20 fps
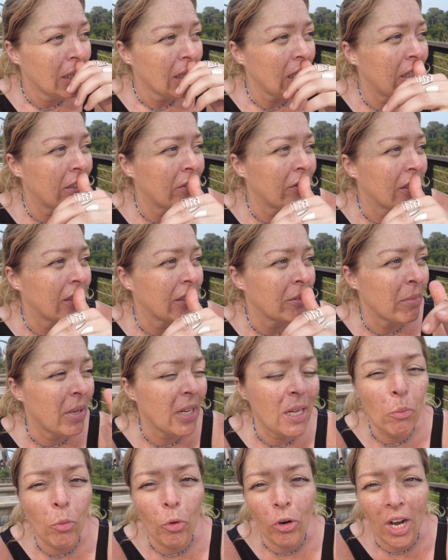even
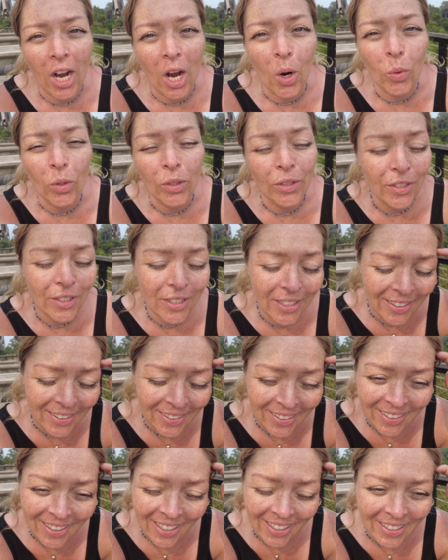many more hours
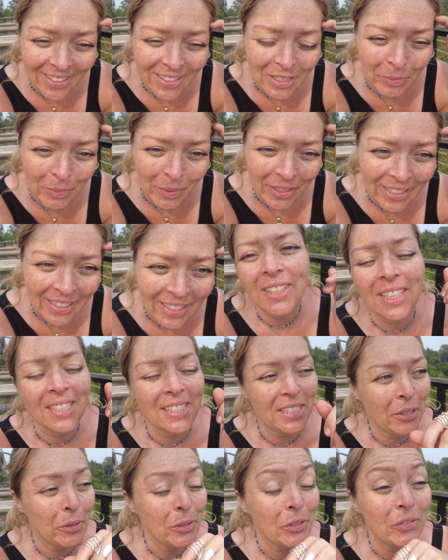getting to my
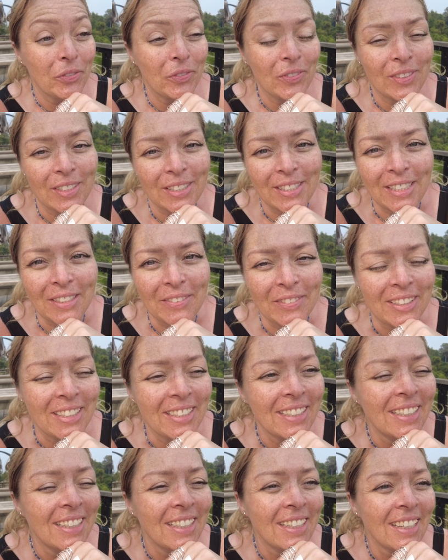guest house this
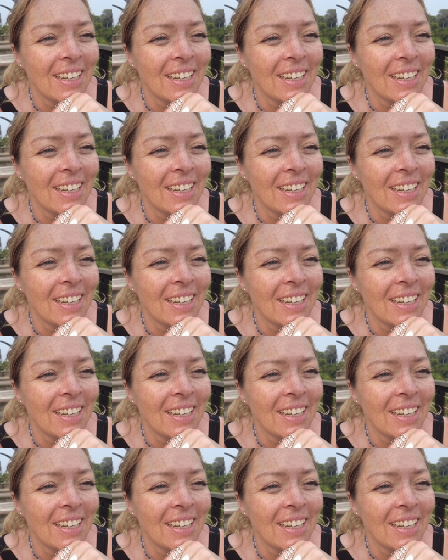evening.